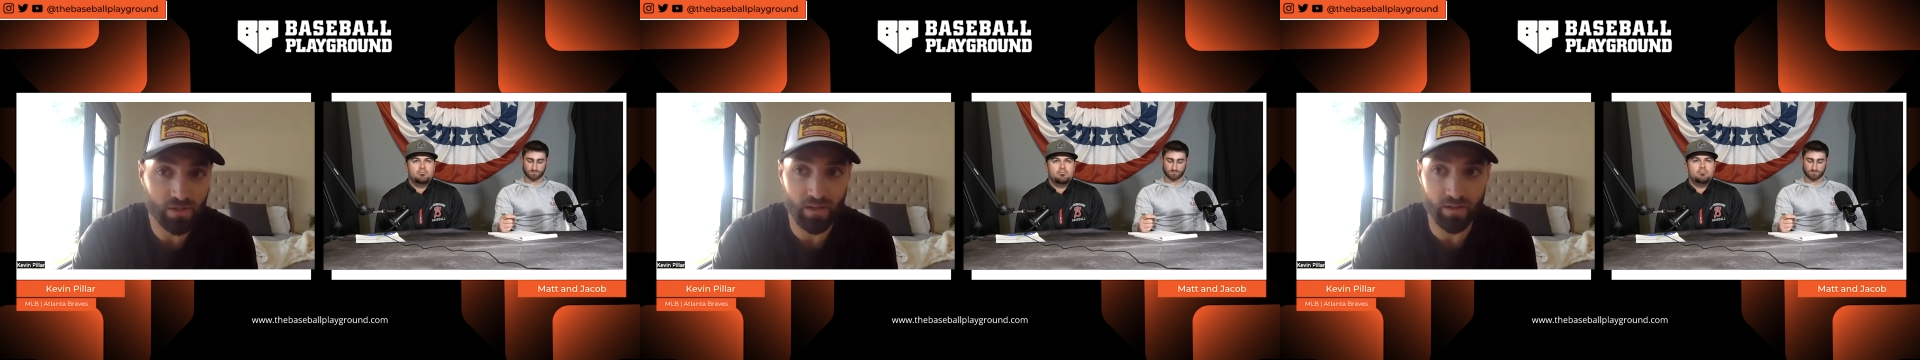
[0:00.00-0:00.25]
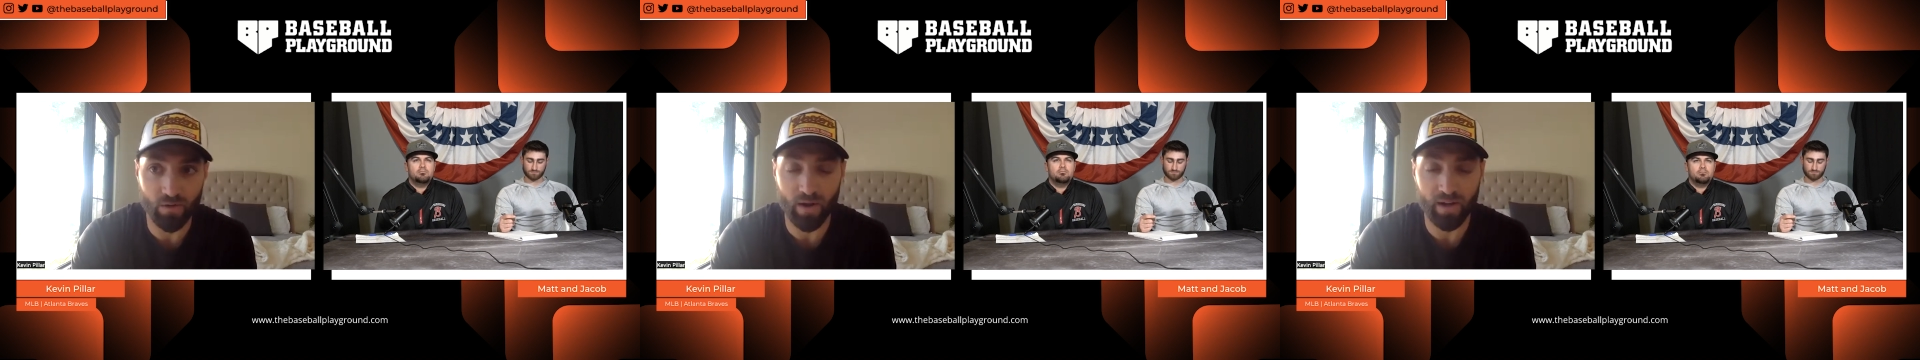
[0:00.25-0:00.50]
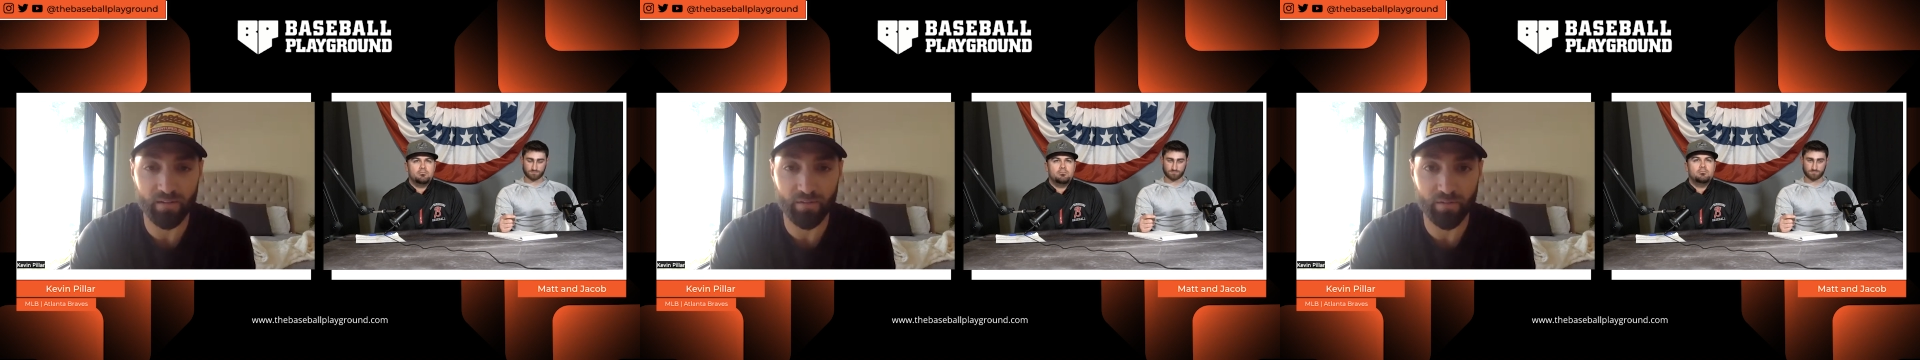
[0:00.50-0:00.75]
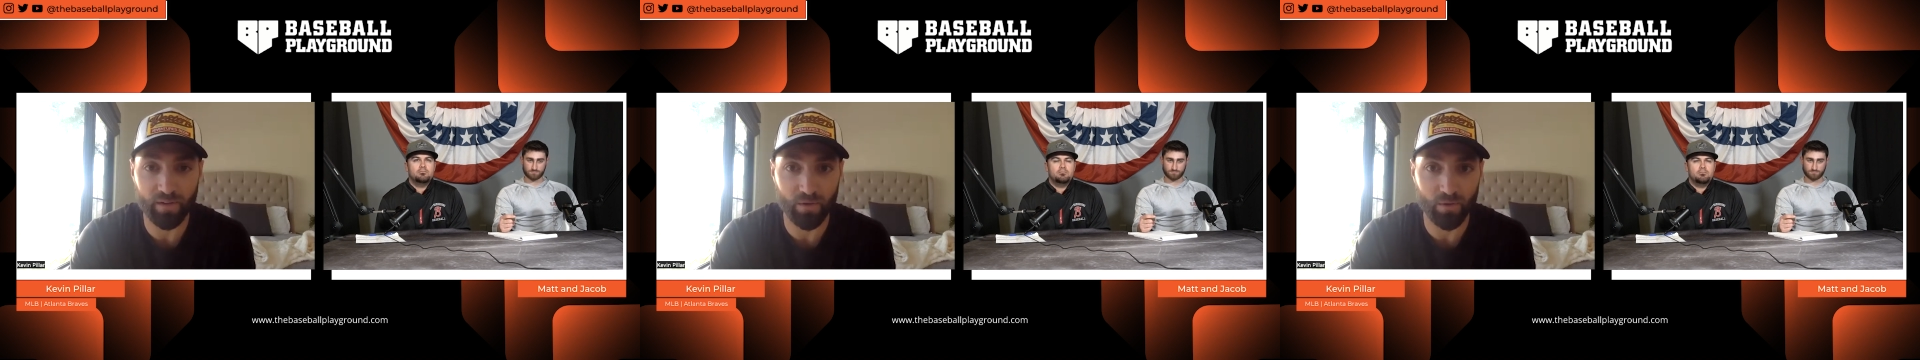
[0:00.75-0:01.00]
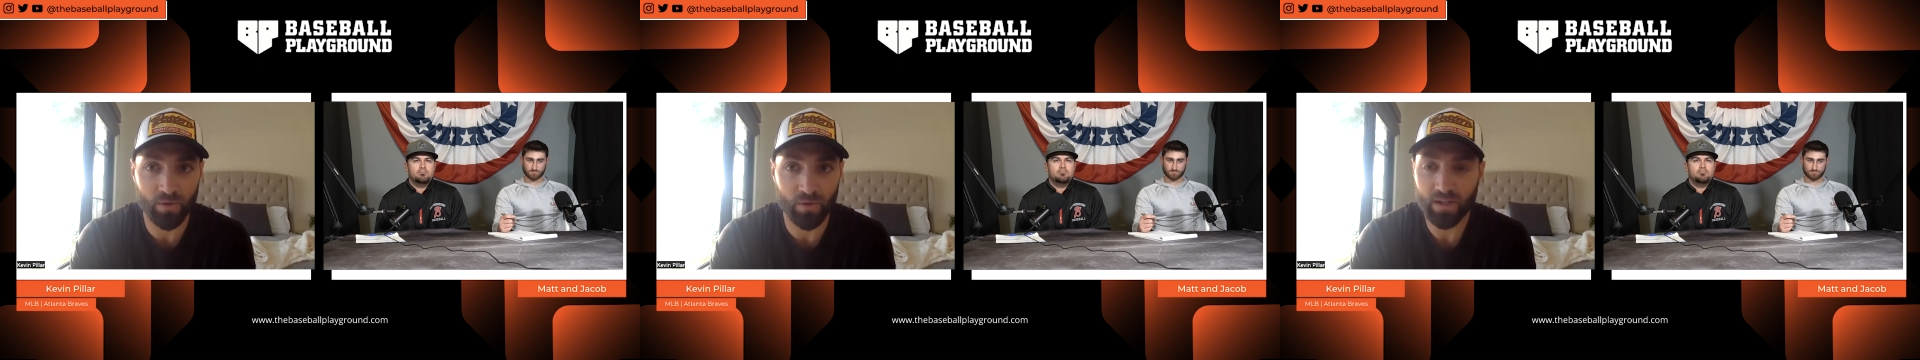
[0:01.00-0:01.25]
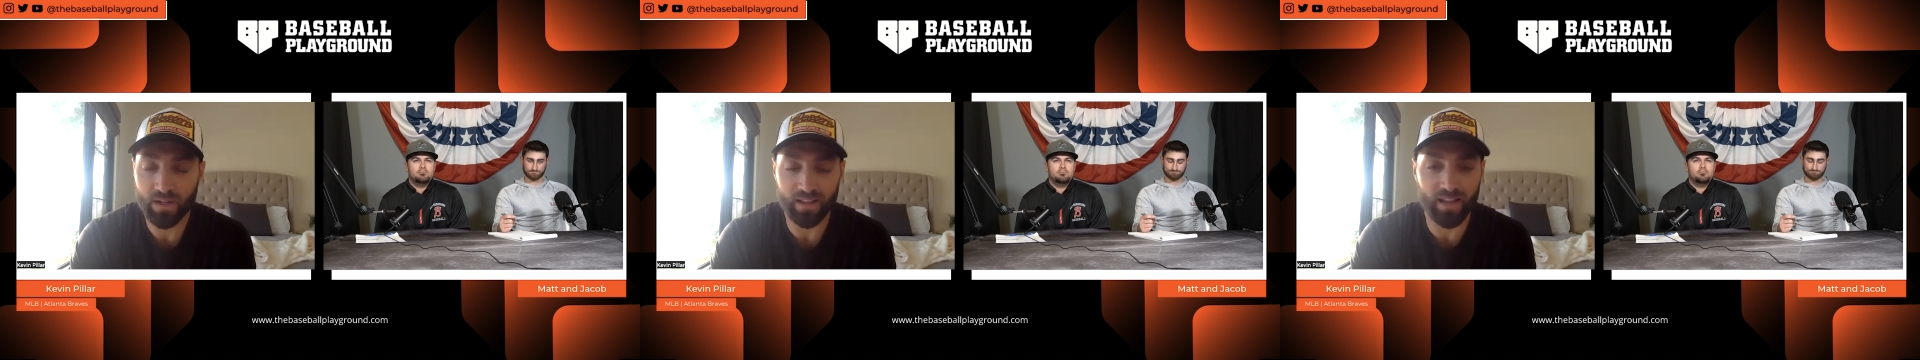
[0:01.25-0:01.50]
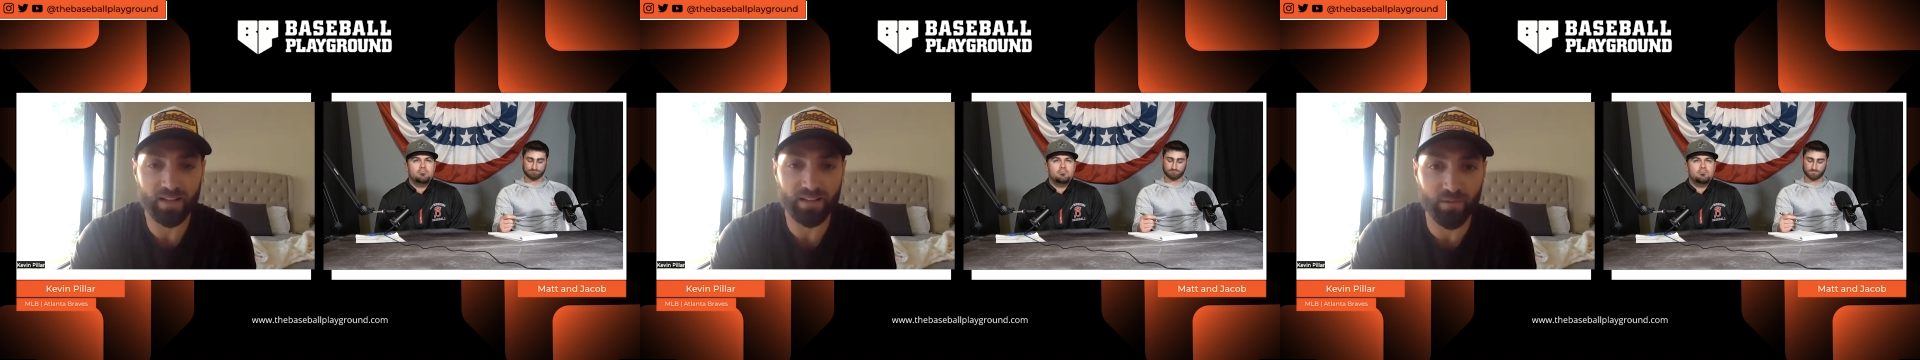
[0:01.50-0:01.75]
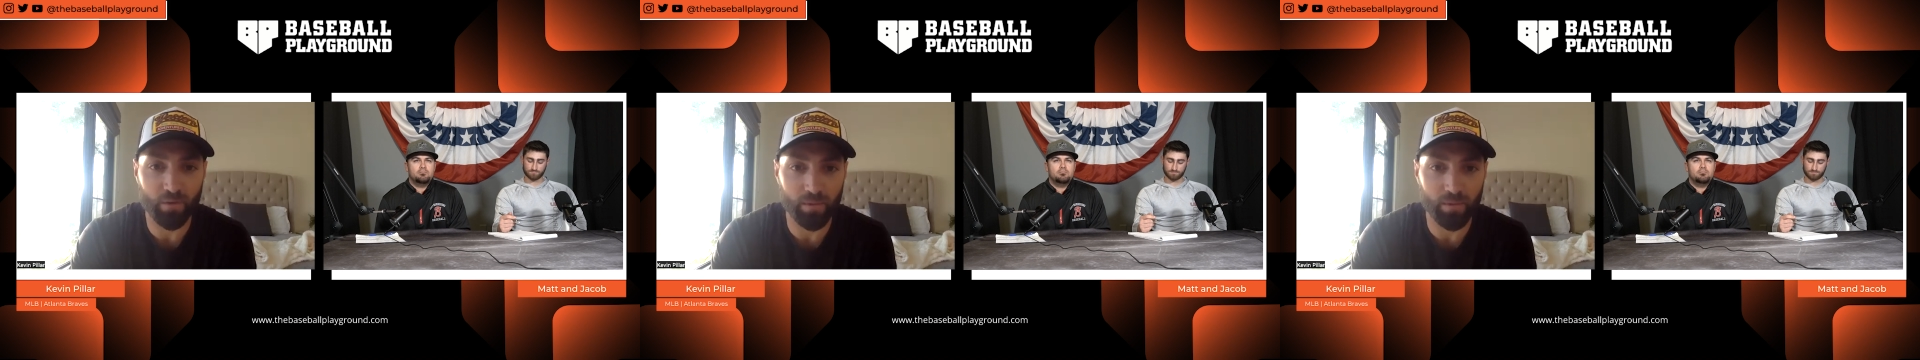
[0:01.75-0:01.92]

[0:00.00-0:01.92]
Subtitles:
I didn't feel less of a